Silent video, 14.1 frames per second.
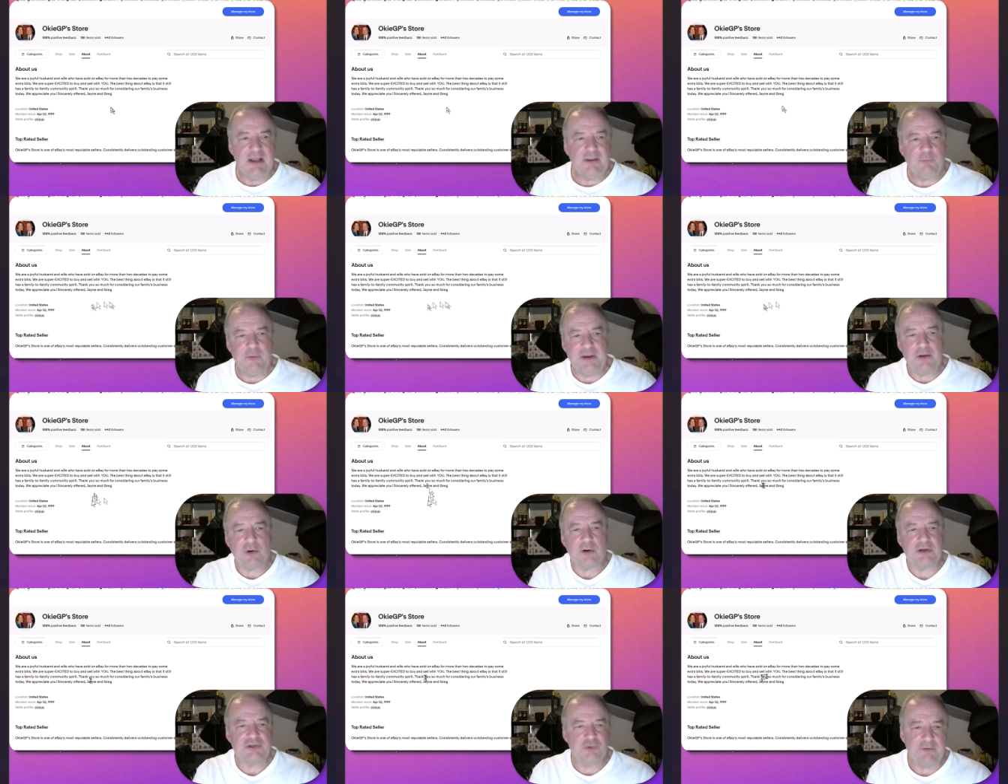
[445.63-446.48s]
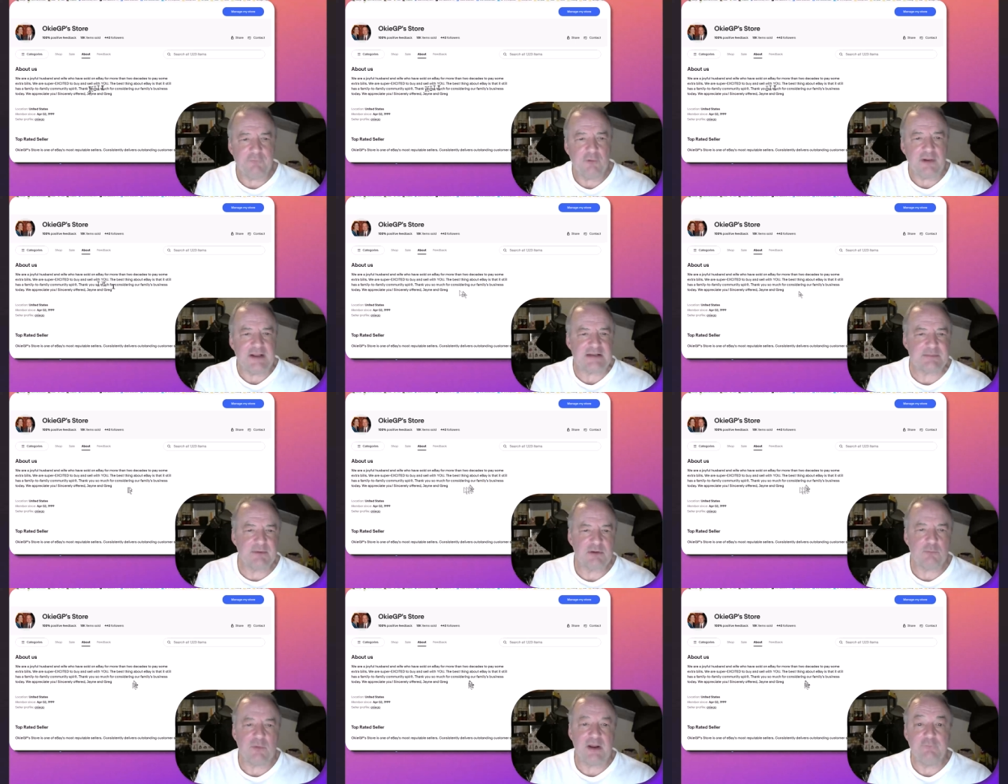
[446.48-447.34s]
We are a joyful husband
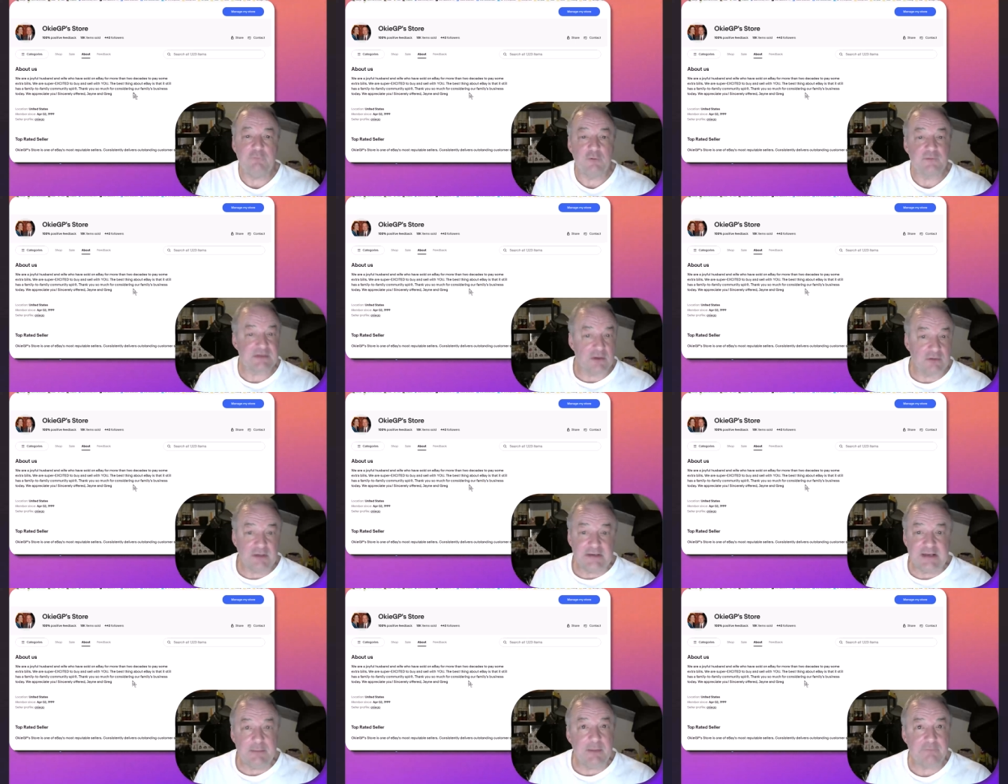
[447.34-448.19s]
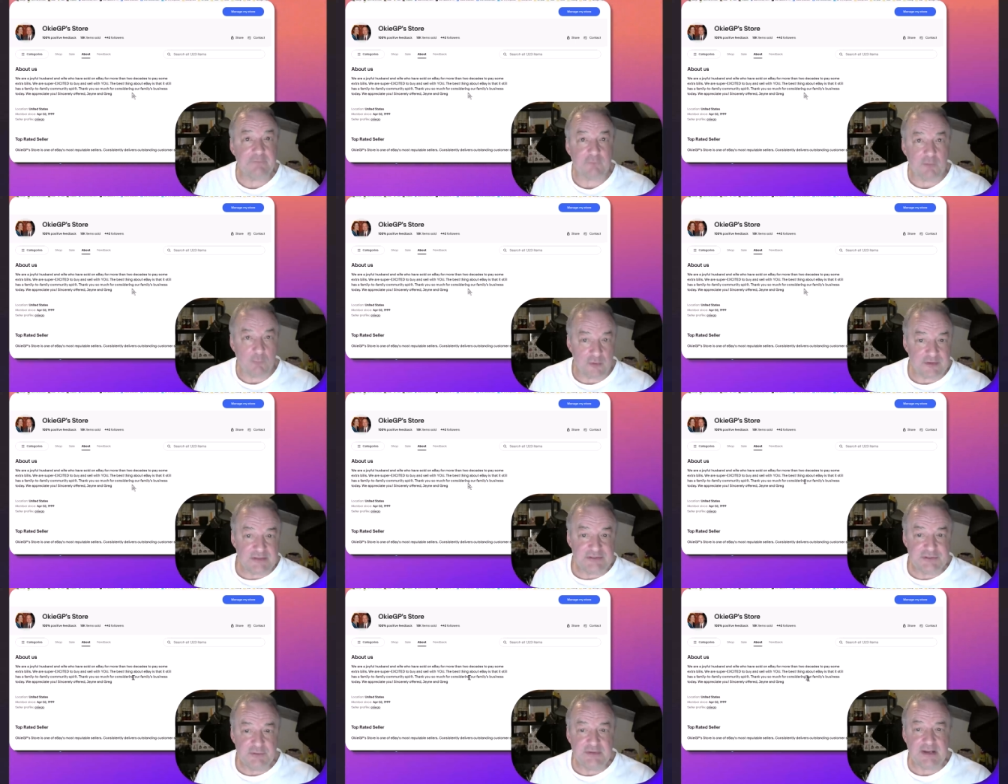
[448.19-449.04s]
and wife who've sold on eBay for more than
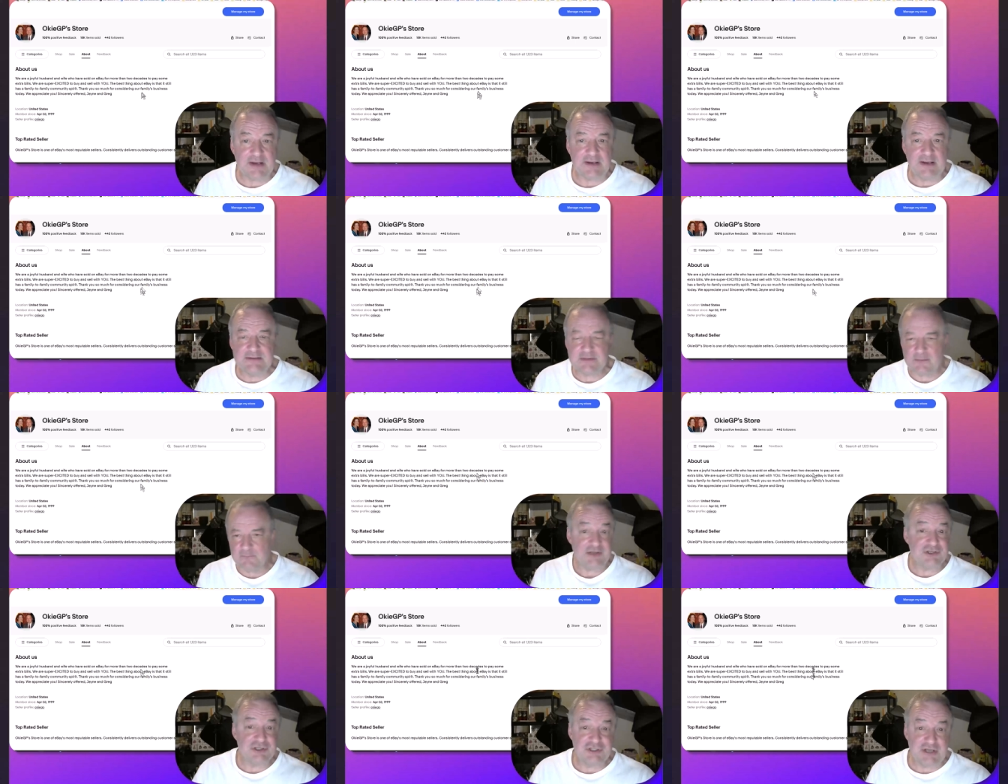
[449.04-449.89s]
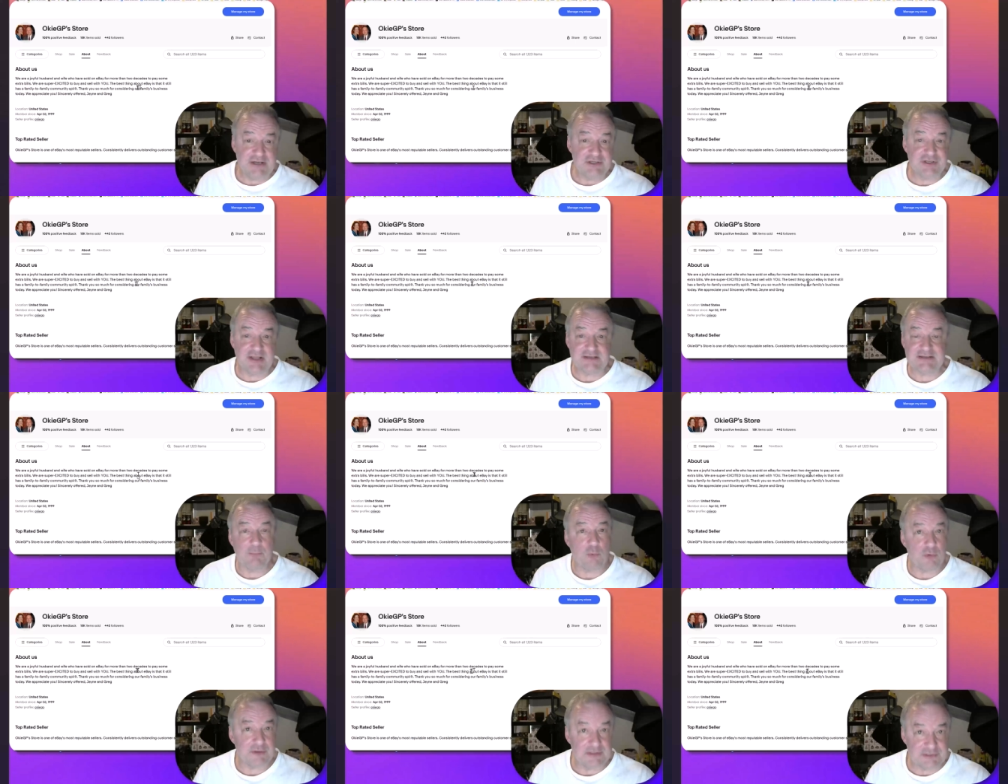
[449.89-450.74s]
2 decades. I should change that to
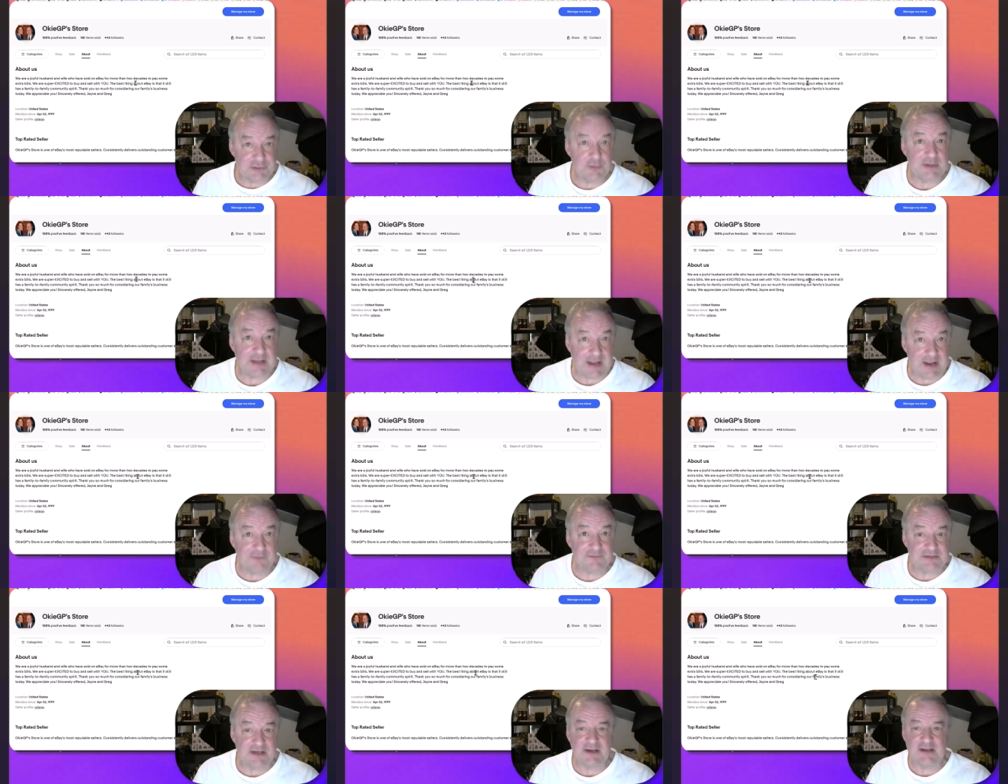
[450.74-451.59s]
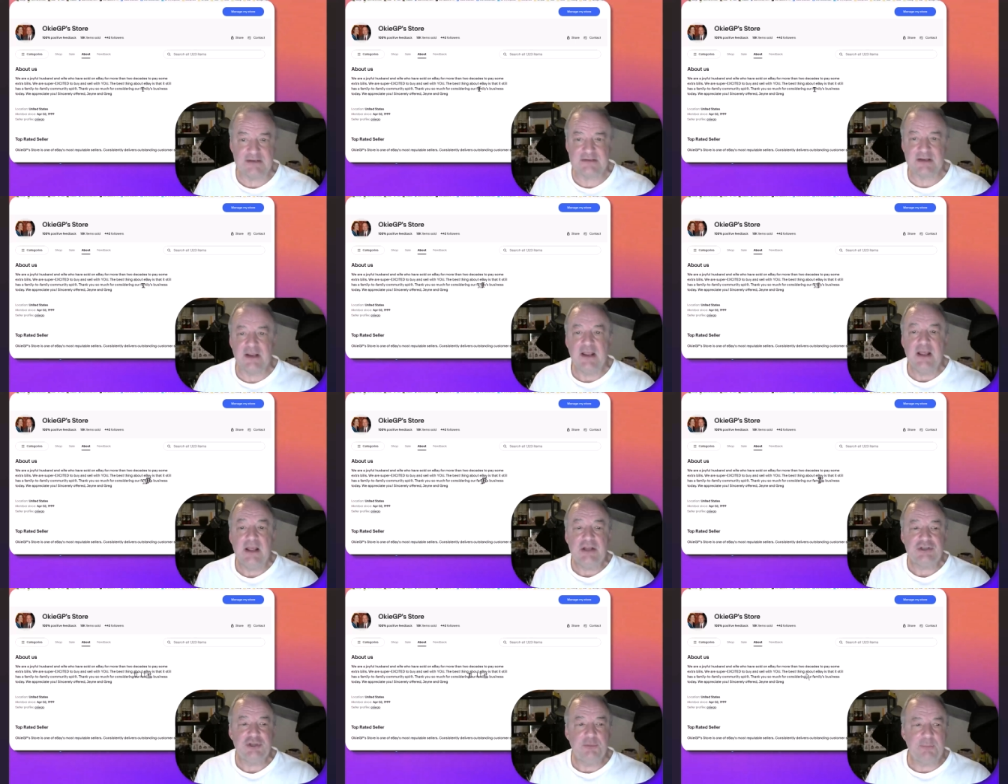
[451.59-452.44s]
more than 2.5 decades
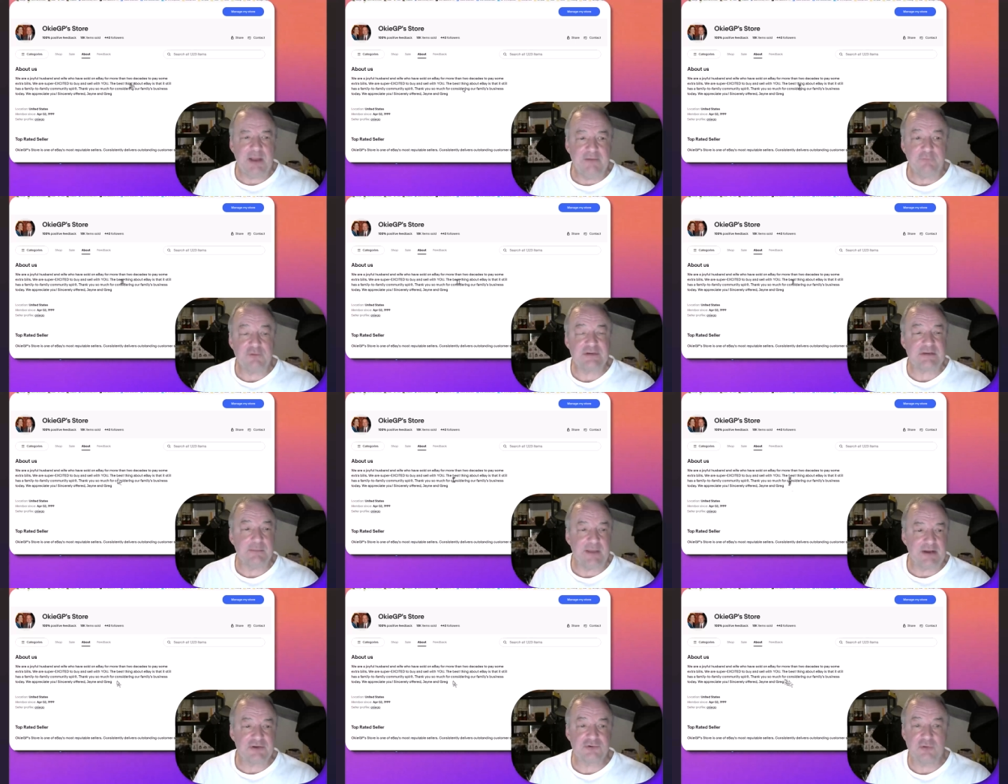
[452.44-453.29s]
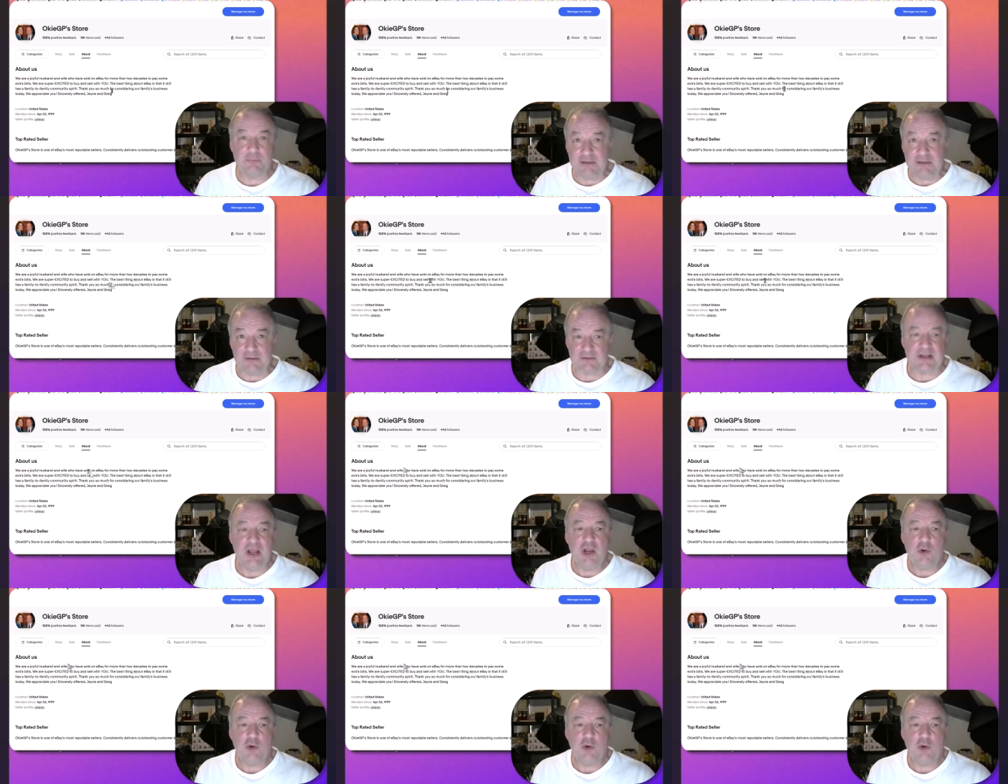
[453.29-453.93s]
to pay for some extra bills.